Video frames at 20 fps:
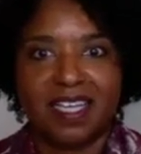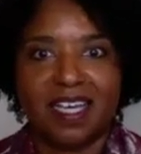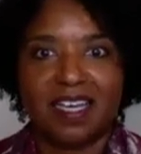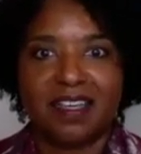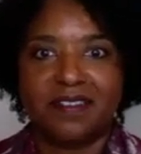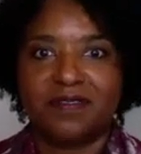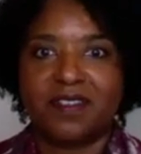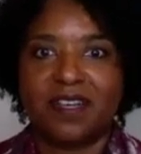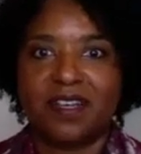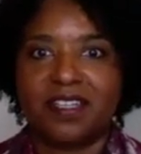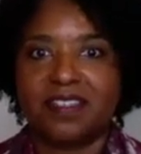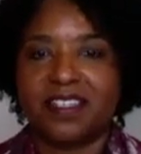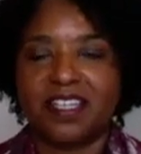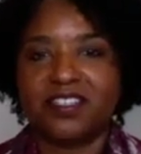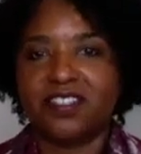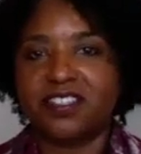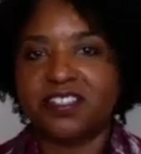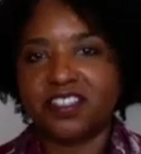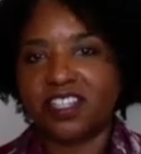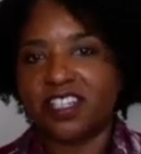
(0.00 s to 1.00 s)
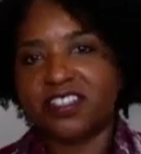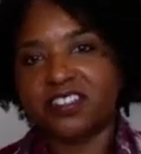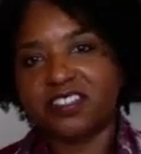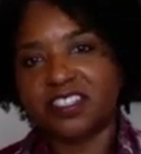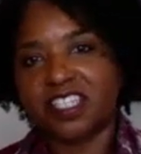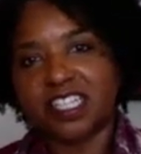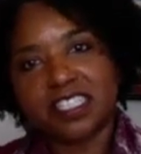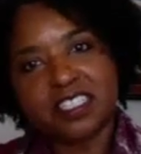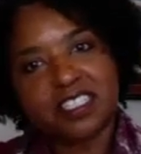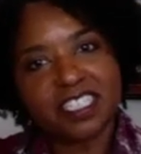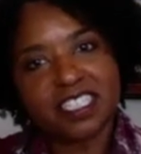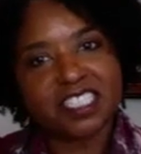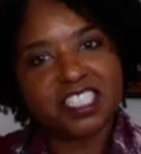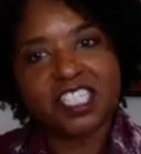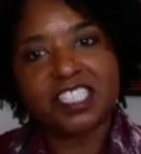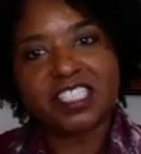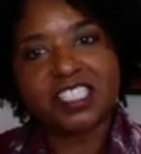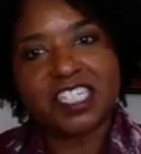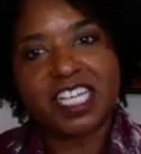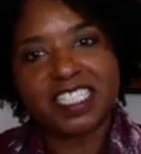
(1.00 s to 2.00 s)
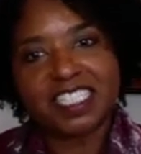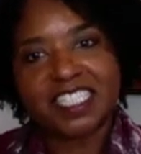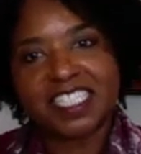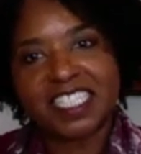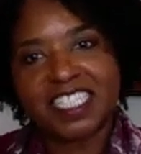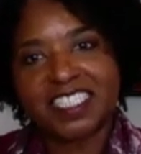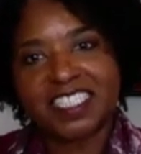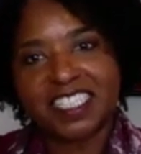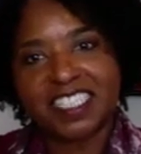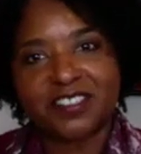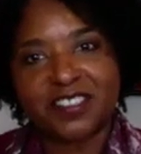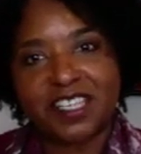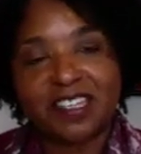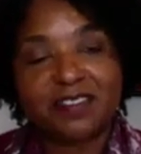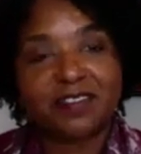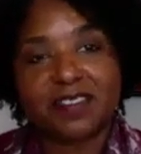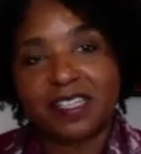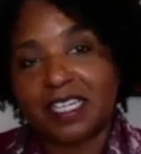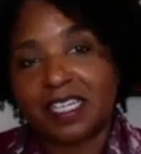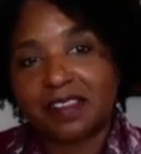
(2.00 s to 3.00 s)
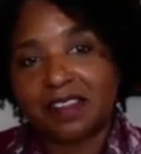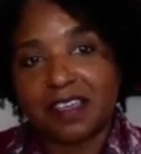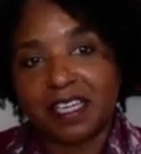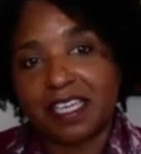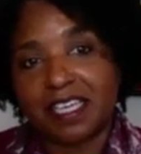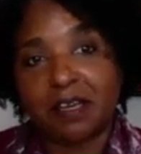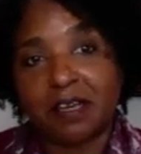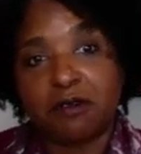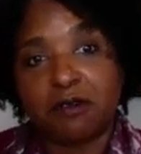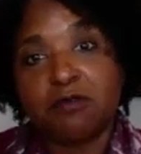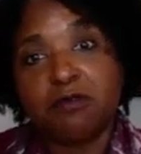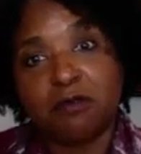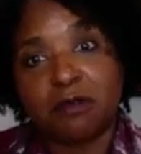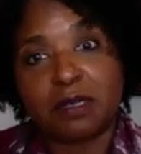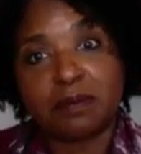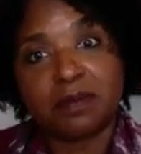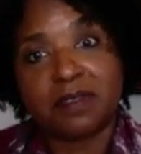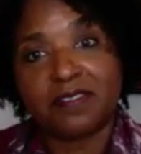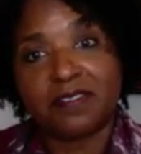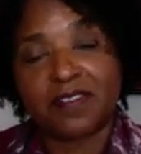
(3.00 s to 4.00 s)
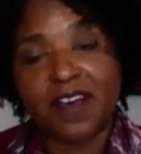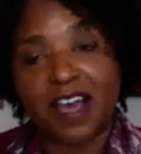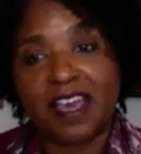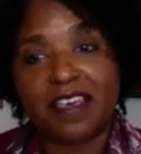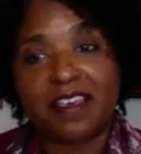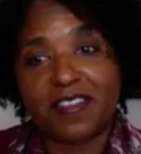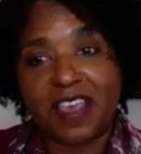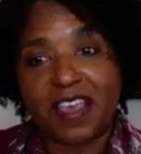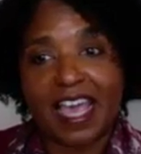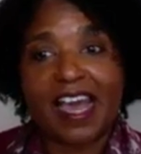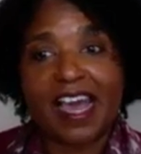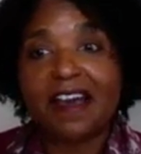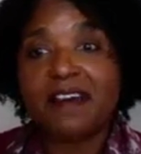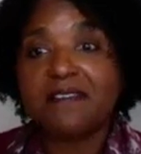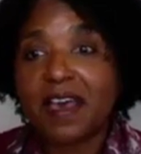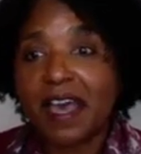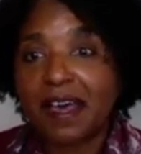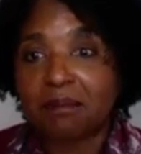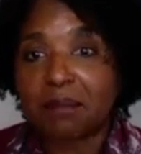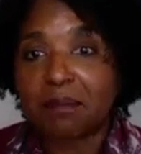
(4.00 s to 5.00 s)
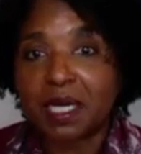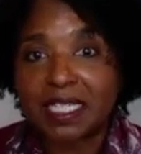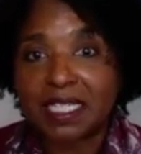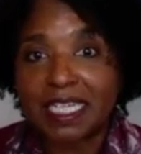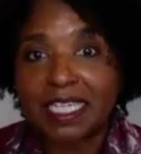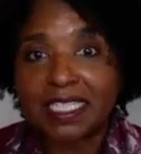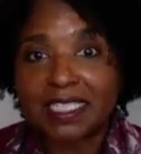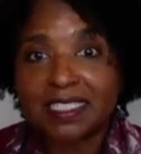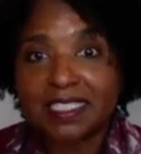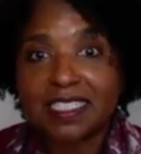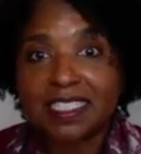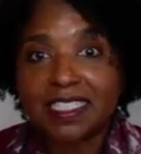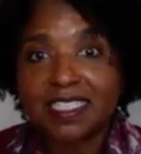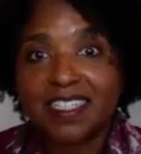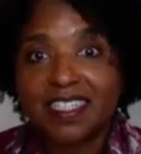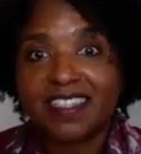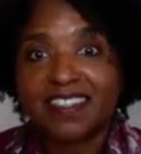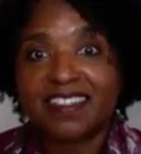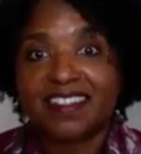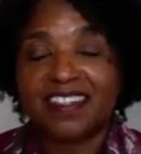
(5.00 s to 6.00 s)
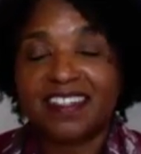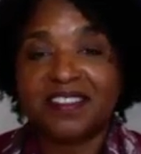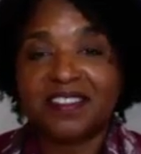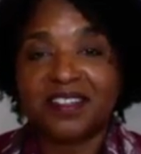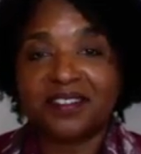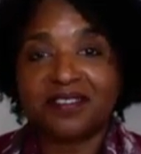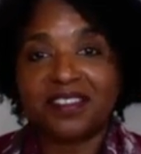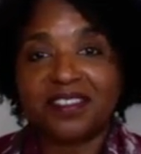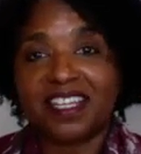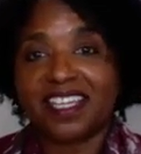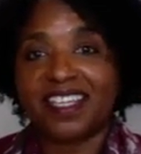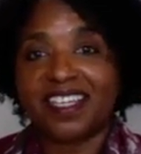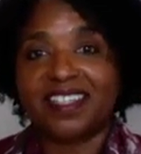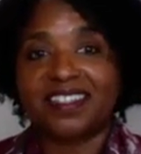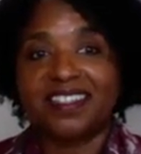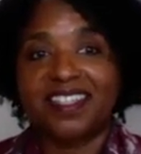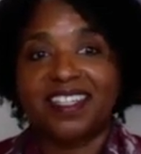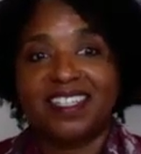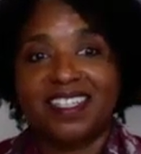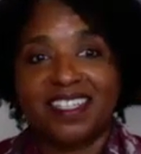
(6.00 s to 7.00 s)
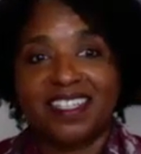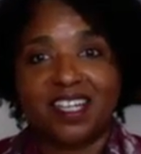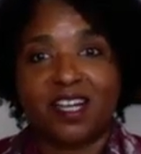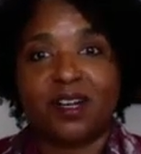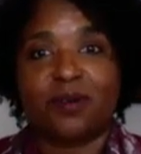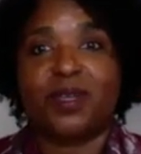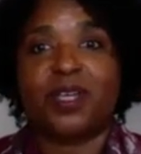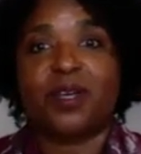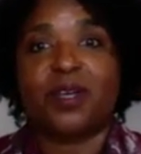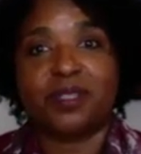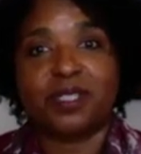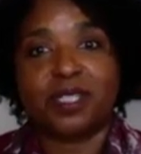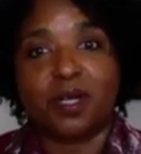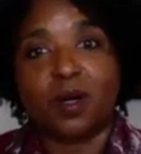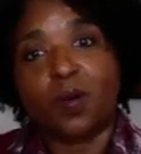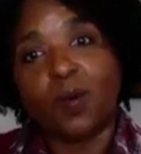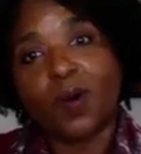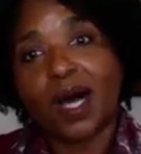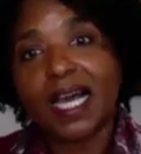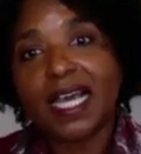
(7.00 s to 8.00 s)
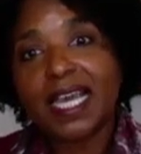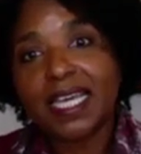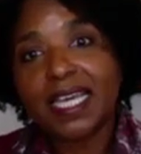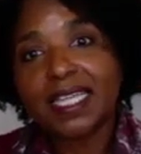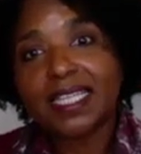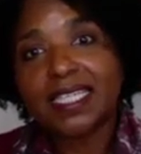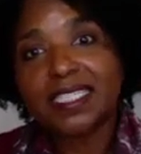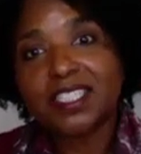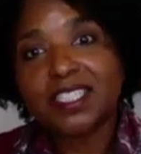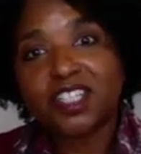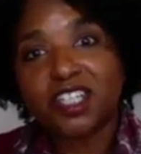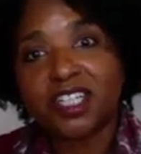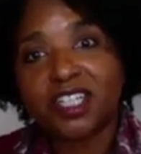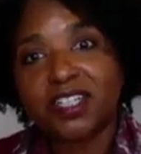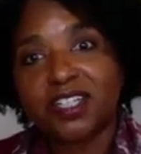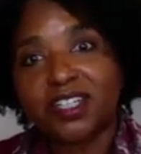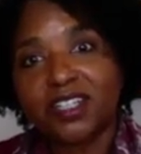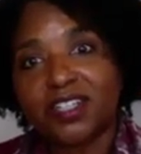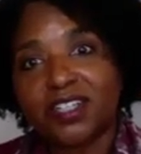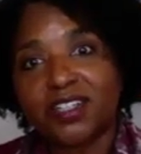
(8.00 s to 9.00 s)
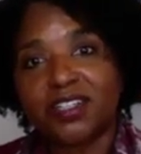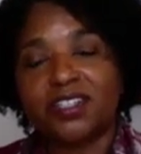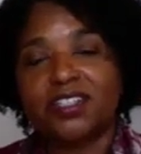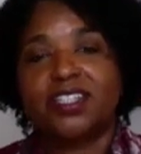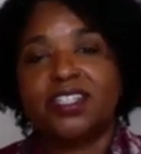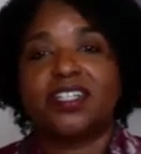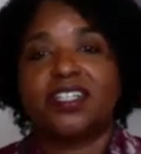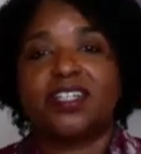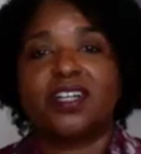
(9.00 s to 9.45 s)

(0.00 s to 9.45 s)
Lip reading: They're not, it's just not sitting there. They'd be like thinking, ooh, if they have that money, they're thinking, are we going to Hawaii this year?